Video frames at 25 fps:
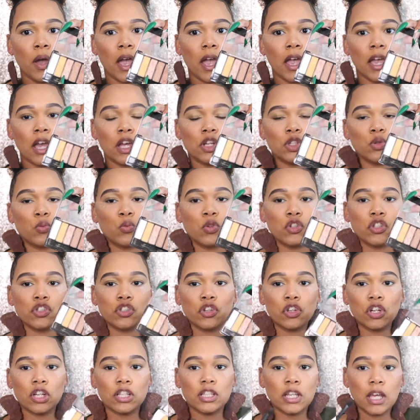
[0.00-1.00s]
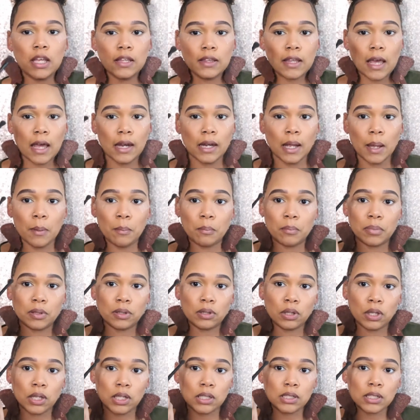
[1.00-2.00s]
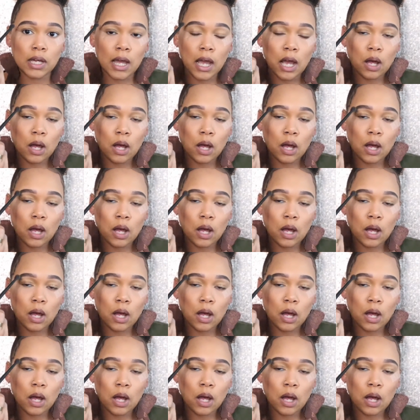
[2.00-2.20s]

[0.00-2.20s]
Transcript: and we're just gonna take that and blend